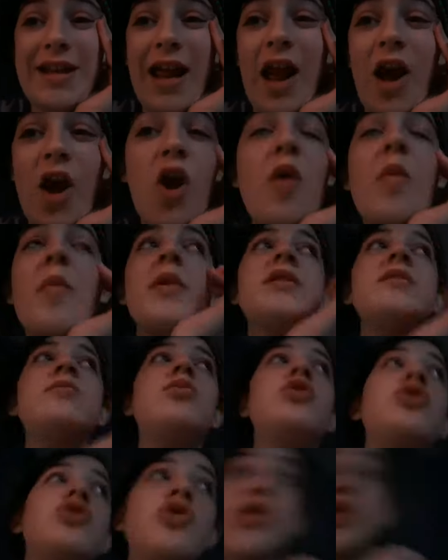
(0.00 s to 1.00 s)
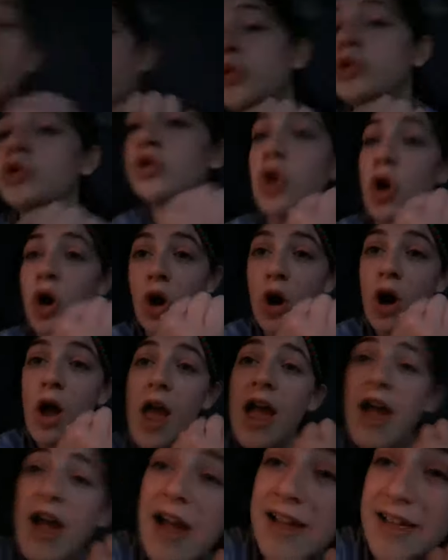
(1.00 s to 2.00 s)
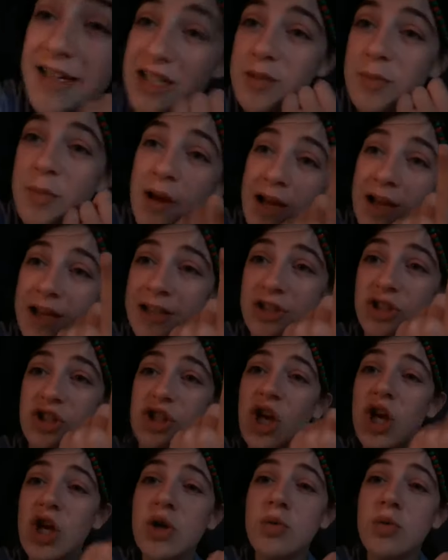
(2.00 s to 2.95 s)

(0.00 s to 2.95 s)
How am I supposed to go to a door and get a package?